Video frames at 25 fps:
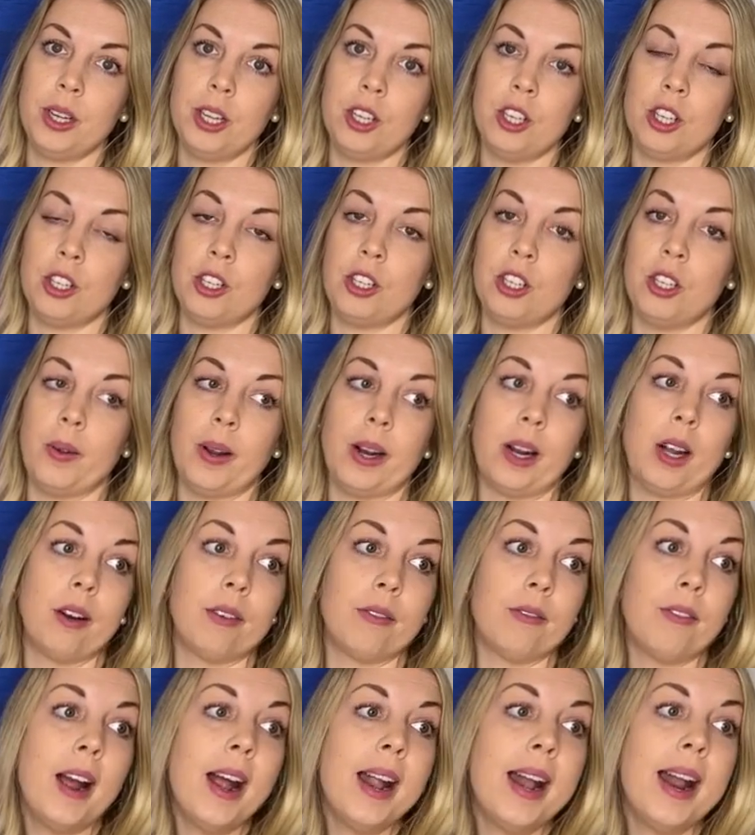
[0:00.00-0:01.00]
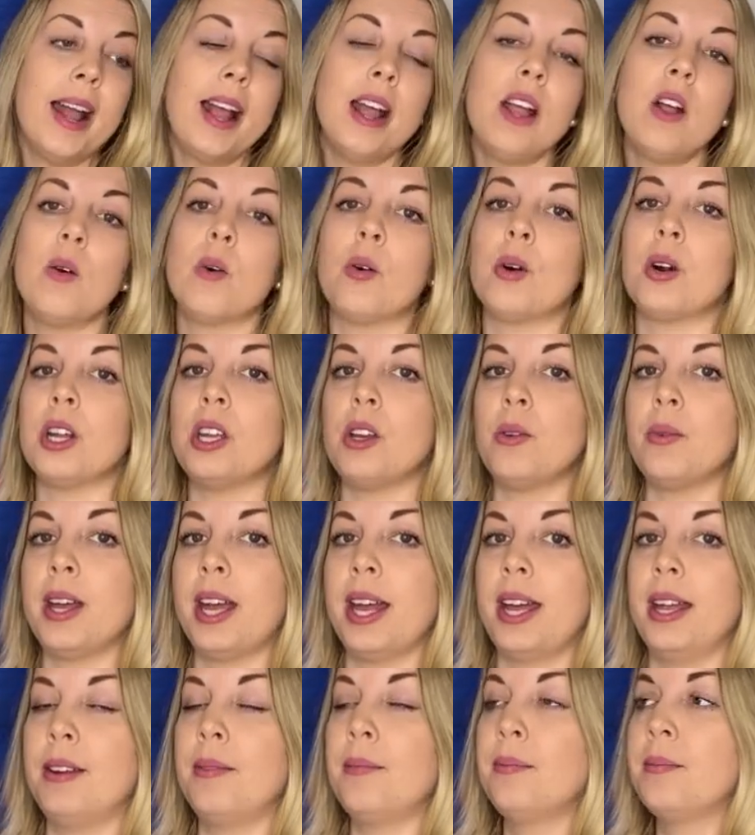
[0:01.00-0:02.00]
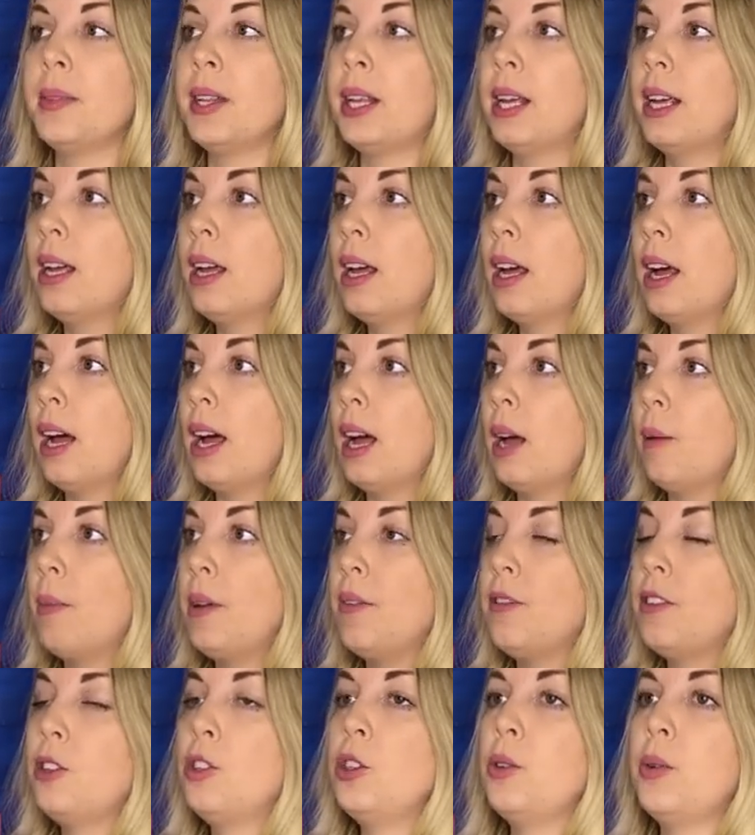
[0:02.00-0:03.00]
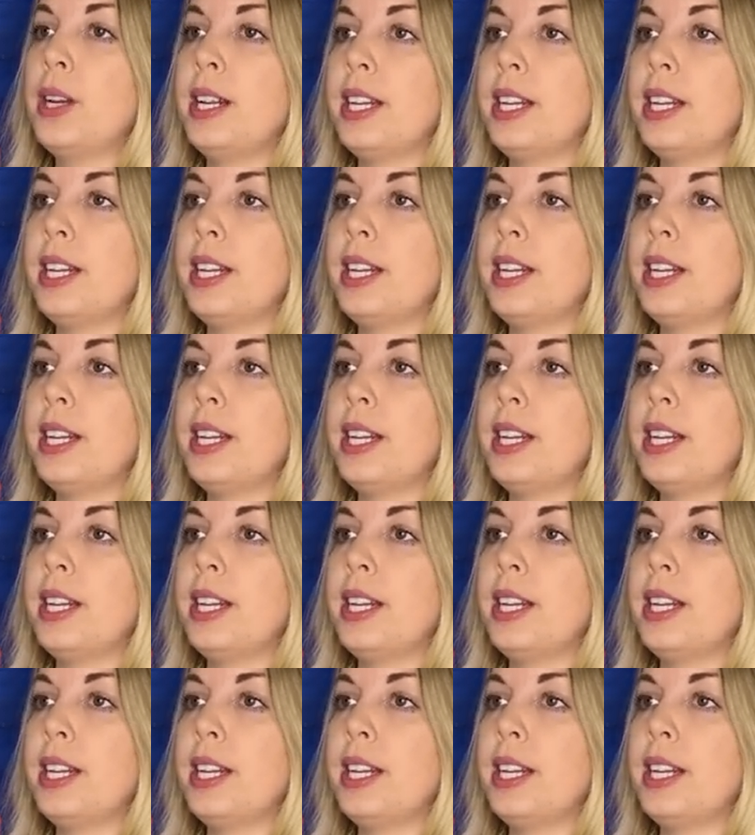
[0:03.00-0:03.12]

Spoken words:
can just do it on Friday, or you can, if you do it